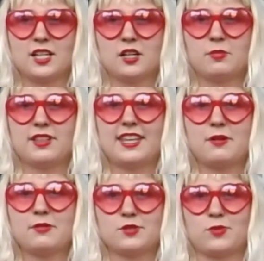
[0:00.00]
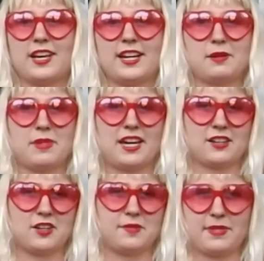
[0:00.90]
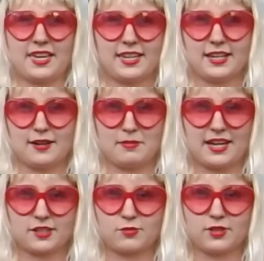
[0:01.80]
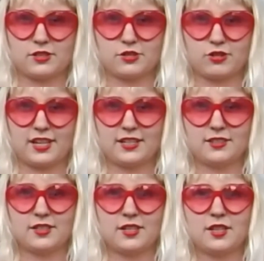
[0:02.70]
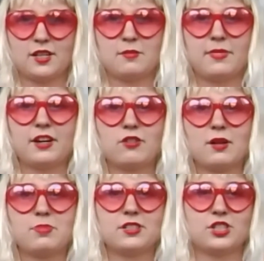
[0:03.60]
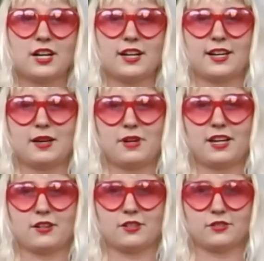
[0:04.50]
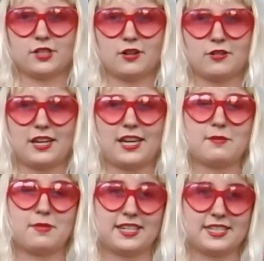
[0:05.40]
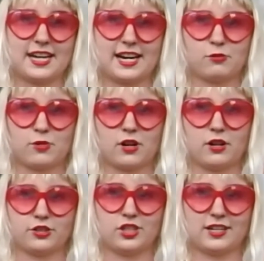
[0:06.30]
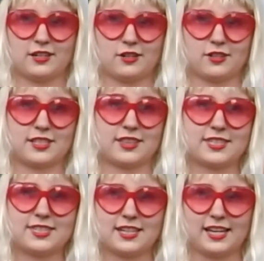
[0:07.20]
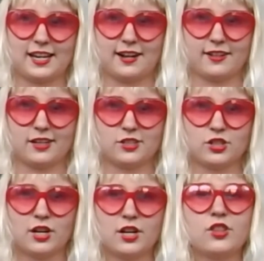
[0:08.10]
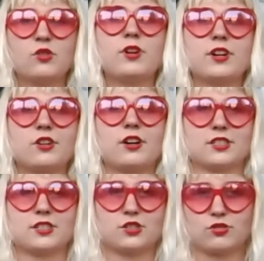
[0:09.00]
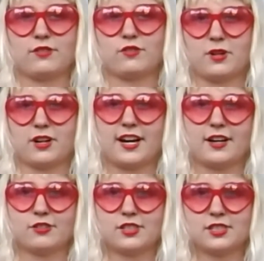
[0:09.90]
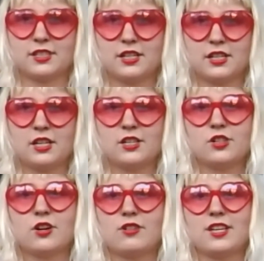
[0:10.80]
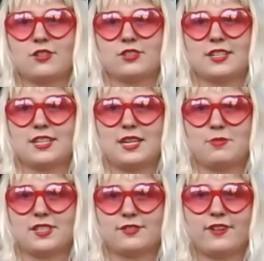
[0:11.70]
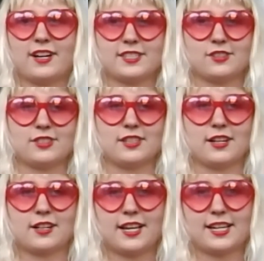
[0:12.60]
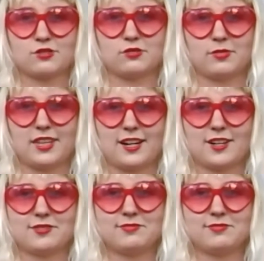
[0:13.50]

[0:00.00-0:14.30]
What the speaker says: but that was when any man could make it on Maxwell Street. My Grandpa John and my Uncle Tony and my dad were all janitors at the city college, the one across the street from our house. Tony used to keep his fossils in a classroom there.